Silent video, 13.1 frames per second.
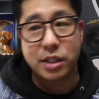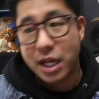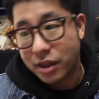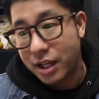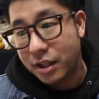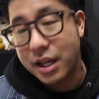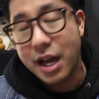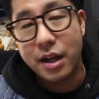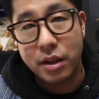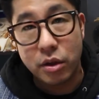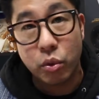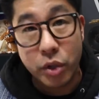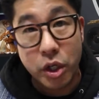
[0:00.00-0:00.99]
I think that
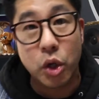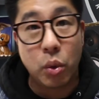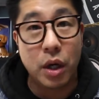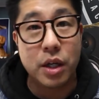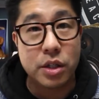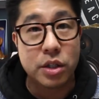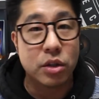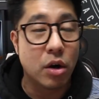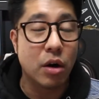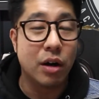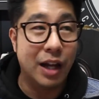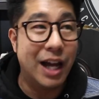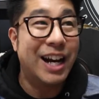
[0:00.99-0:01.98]
the real ones
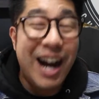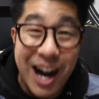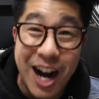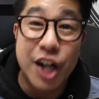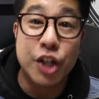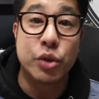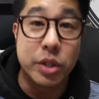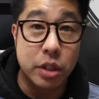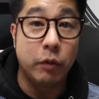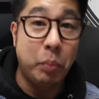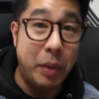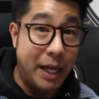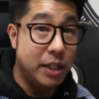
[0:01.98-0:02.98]
are like hundreds
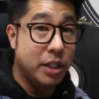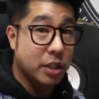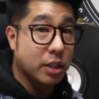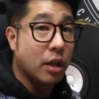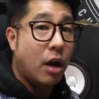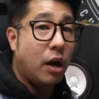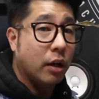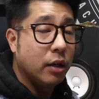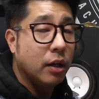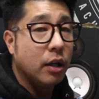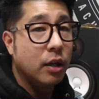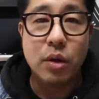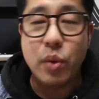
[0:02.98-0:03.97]
of pages long.
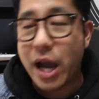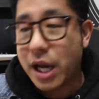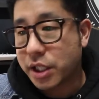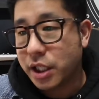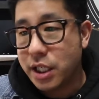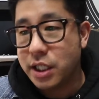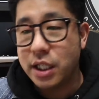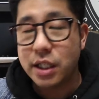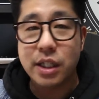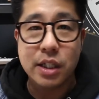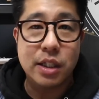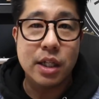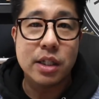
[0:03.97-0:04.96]
We actually did
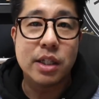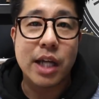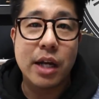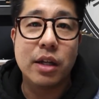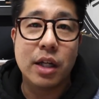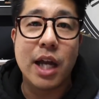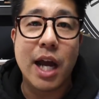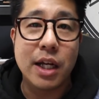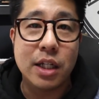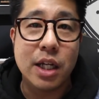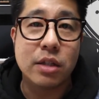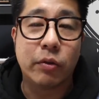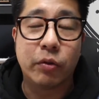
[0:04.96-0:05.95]
this inside of the 90
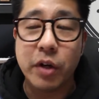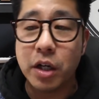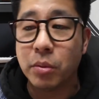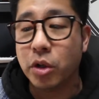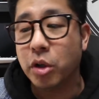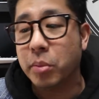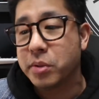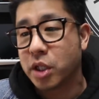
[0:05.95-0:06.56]
Days of Freedom group.